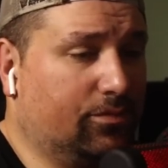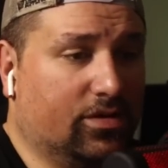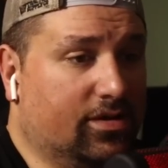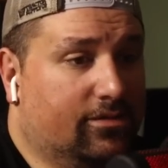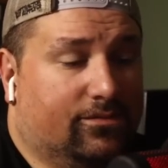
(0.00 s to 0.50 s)

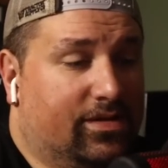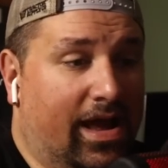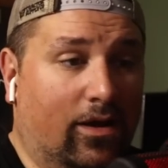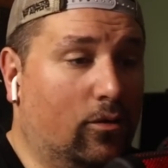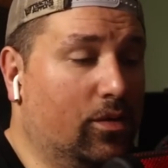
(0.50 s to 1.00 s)
but
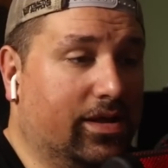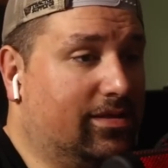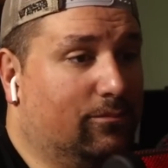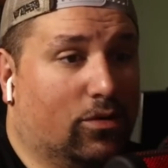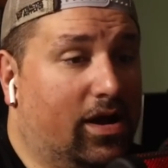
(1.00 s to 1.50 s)
now
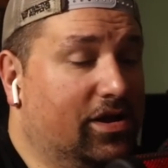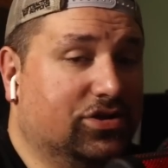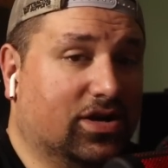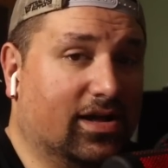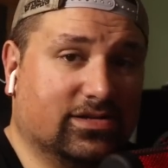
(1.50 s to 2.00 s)
with Brian
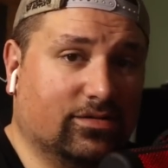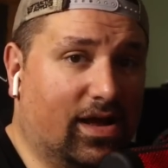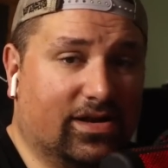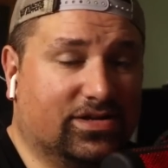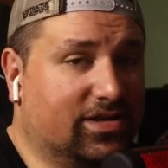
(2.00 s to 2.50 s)
Johnson
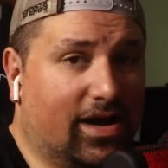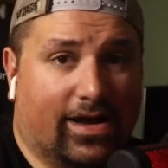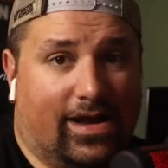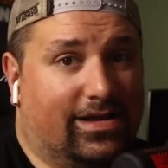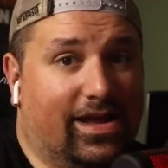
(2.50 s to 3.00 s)
at his
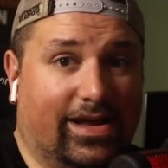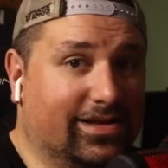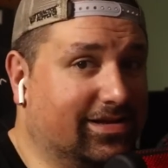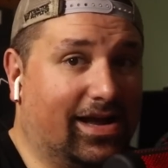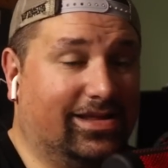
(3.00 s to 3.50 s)
side,
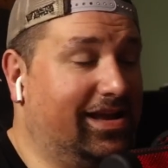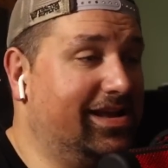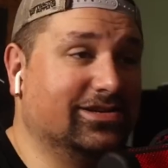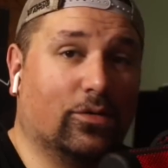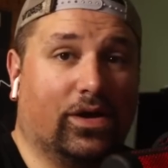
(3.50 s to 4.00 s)
I think
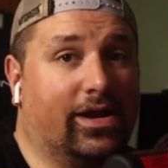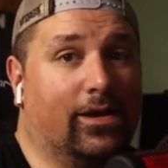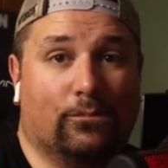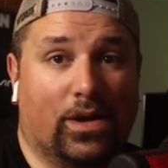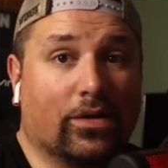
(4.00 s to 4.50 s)
he's only going to
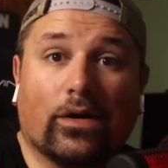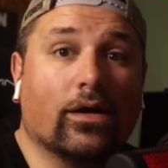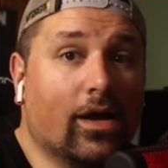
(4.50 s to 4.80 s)
get better,